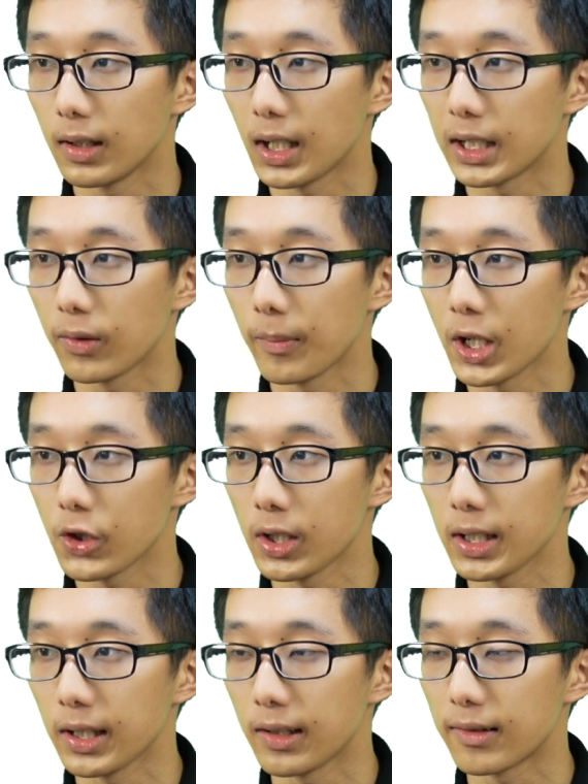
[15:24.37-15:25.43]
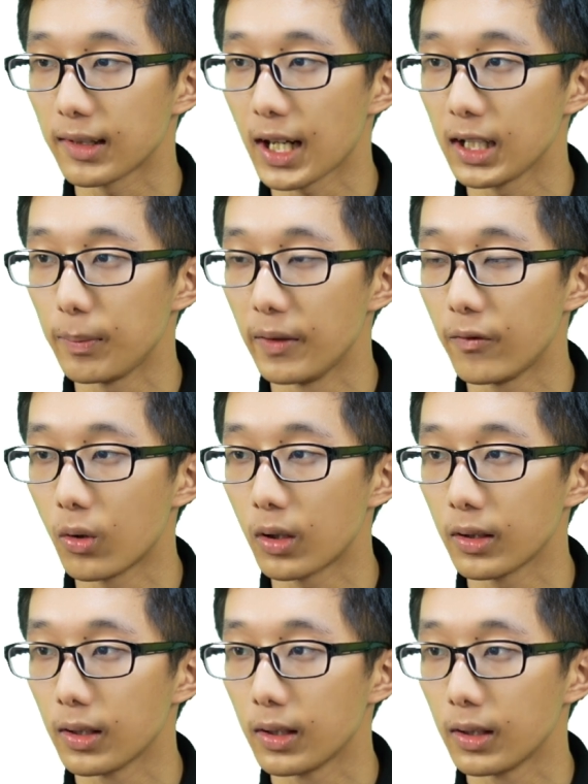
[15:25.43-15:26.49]
As we mentioned in the slide
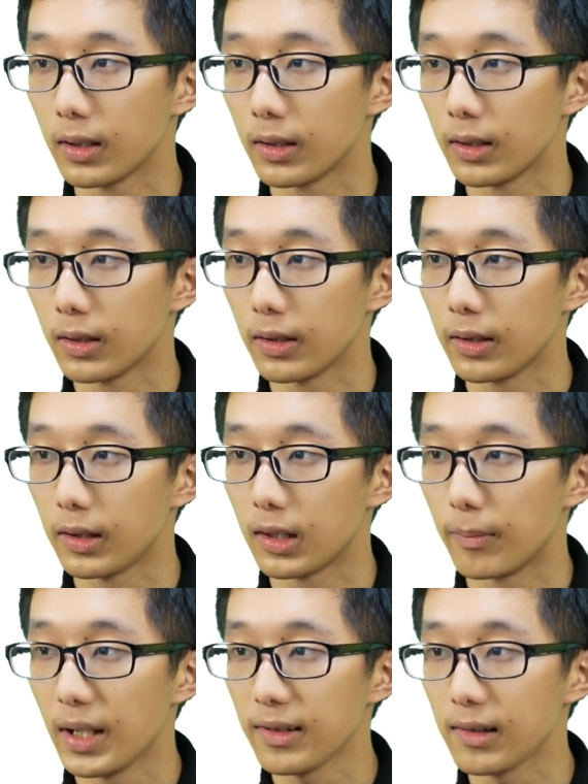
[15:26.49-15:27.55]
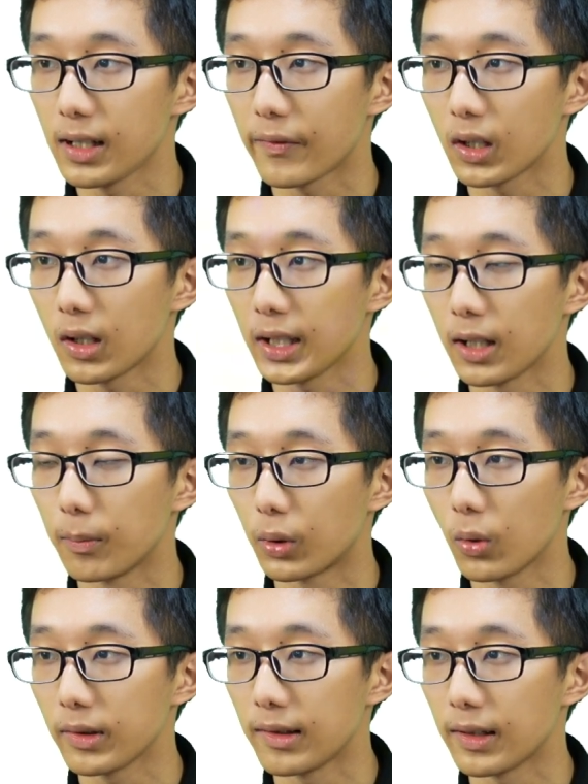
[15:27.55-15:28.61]
before, the mesencephalon and
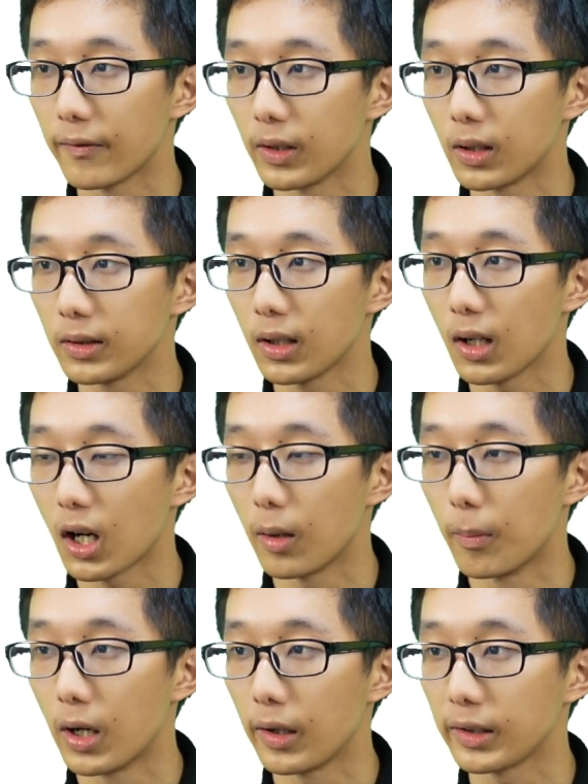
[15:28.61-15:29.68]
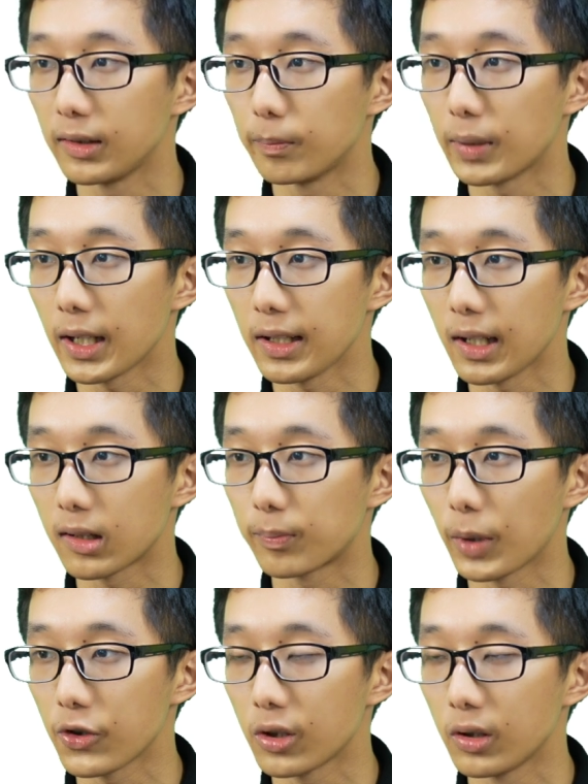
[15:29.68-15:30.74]
prosencephalon are marked by the
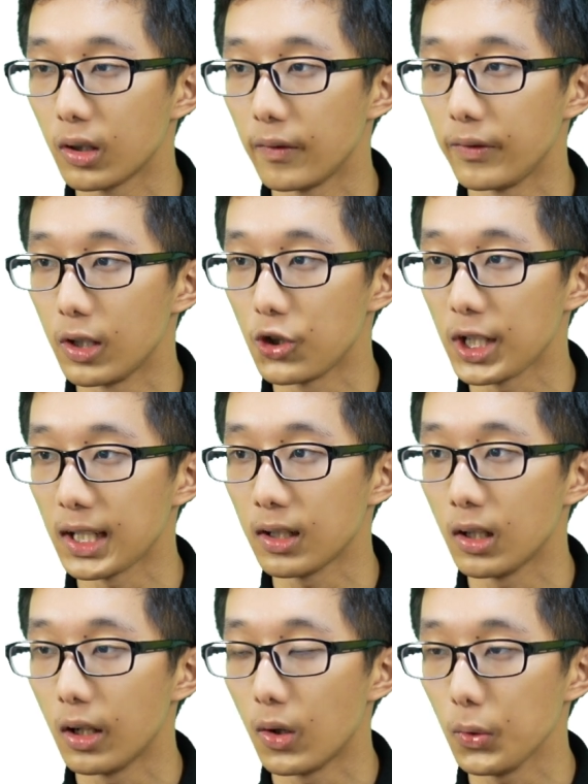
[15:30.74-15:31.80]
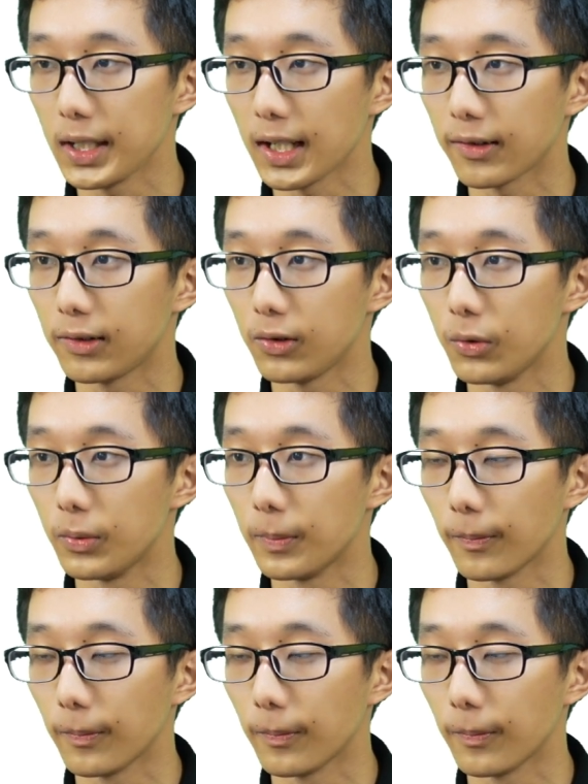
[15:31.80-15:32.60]
expression of the gene OTX2.